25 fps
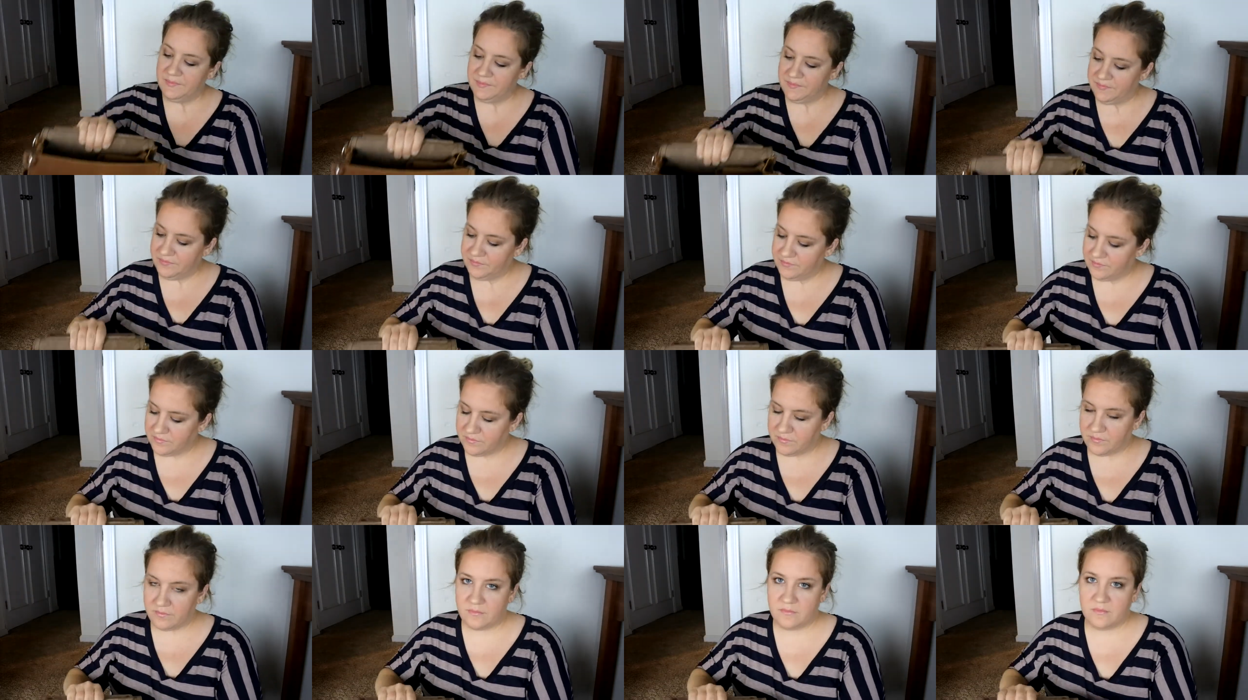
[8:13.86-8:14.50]

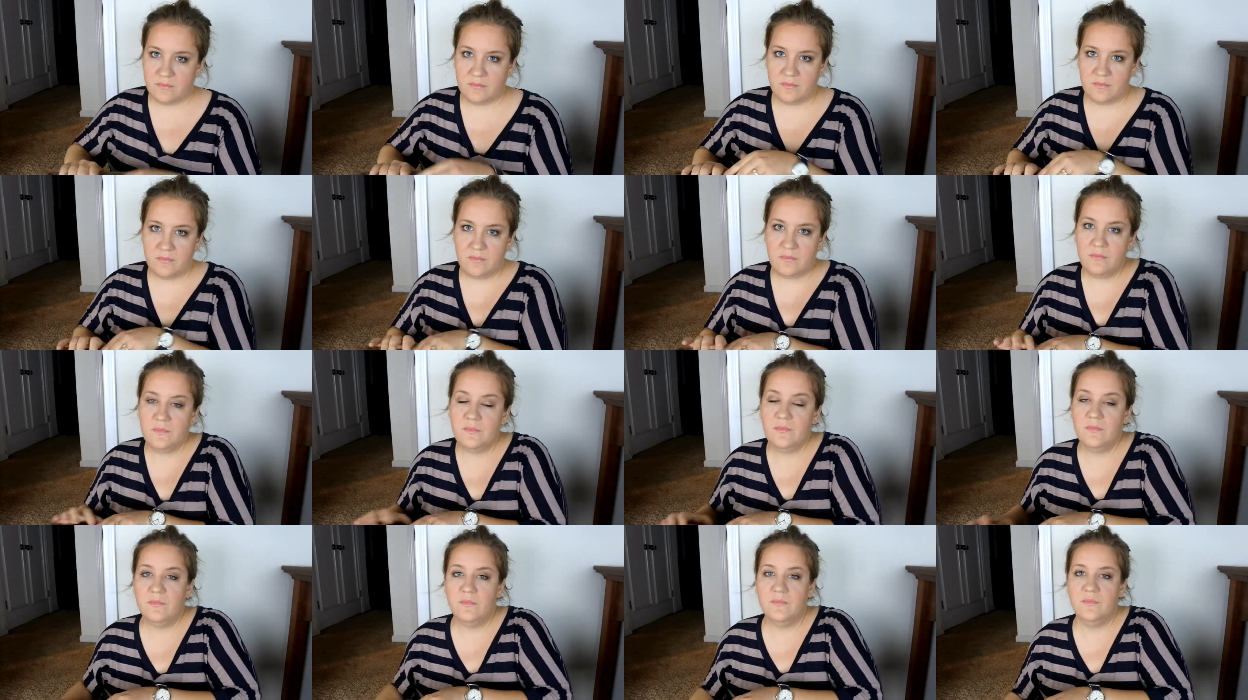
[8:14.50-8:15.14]

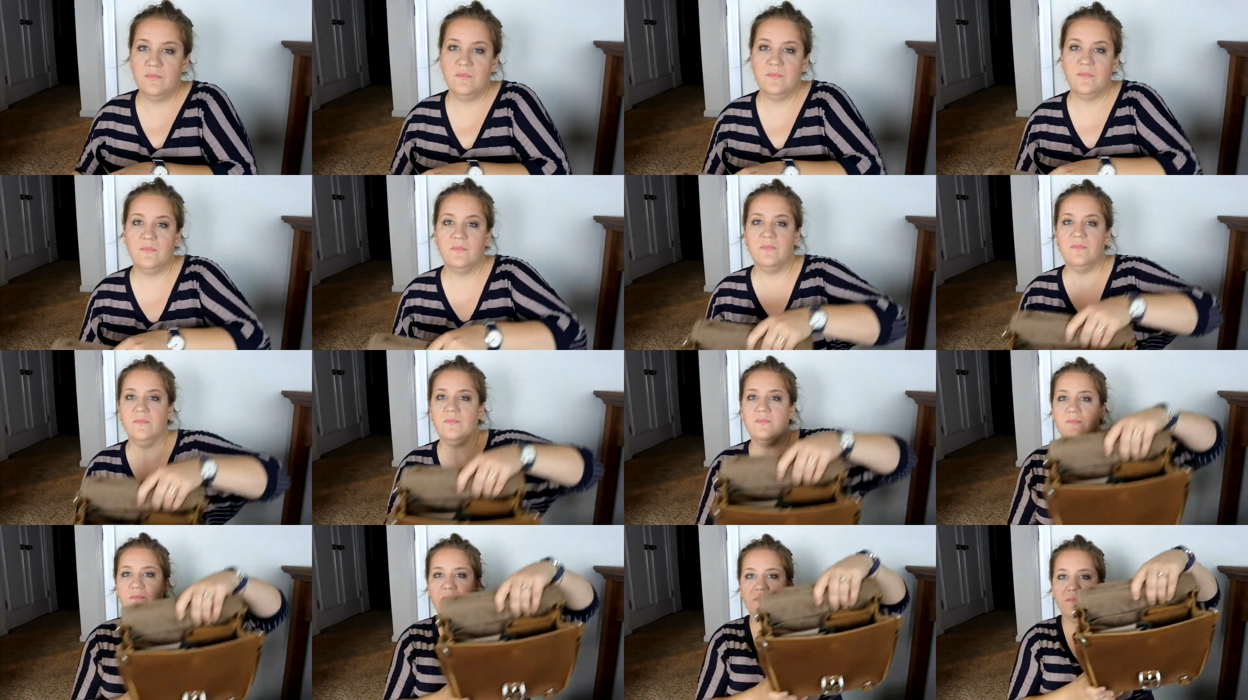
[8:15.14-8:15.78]

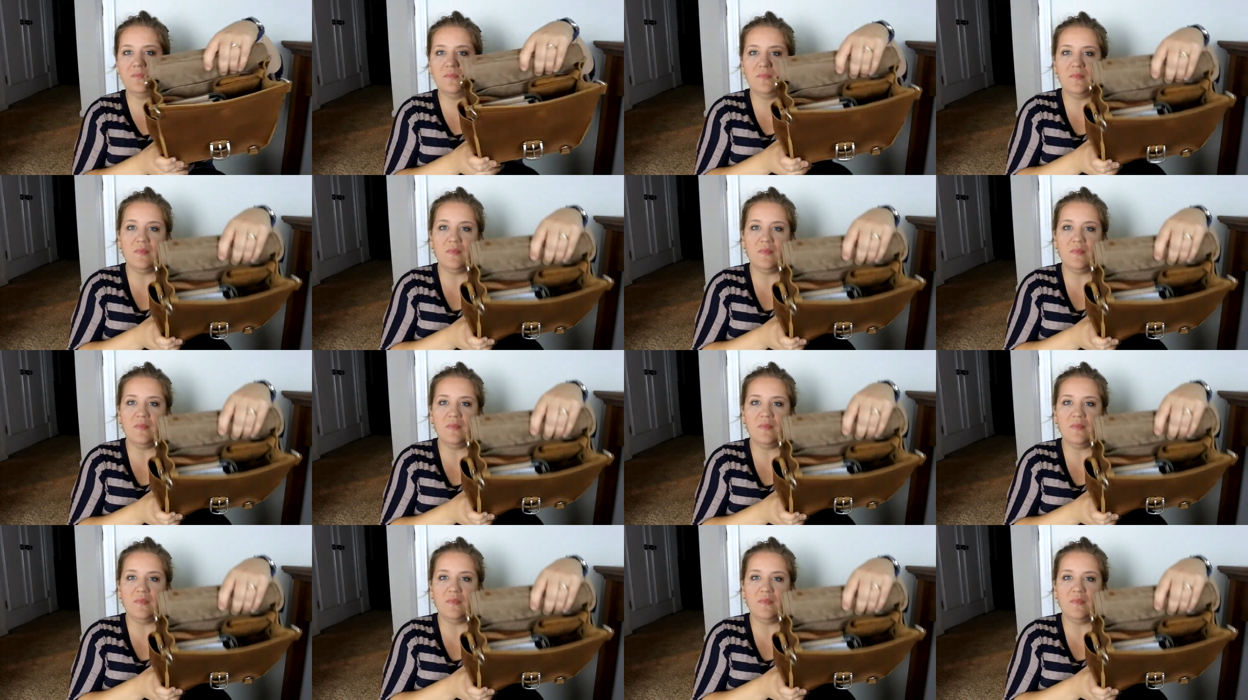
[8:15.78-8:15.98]
Nobody speaks.